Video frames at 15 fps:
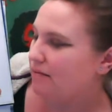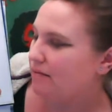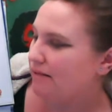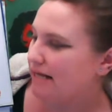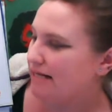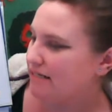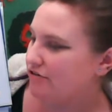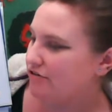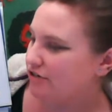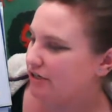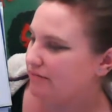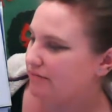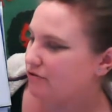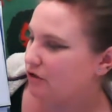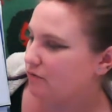Pleasant
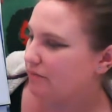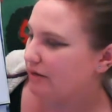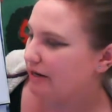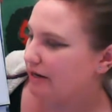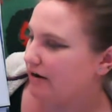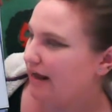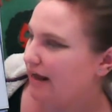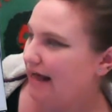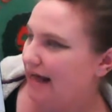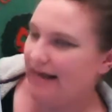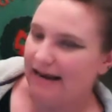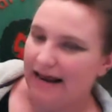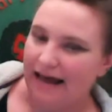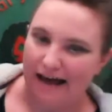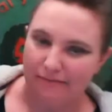dreams, old bear,
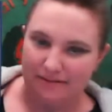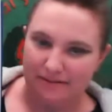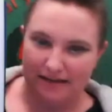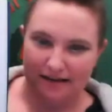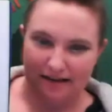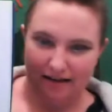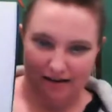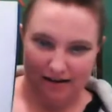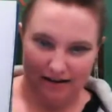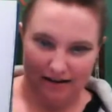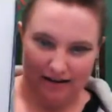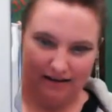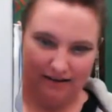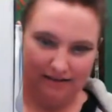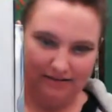and happy Hanukkah.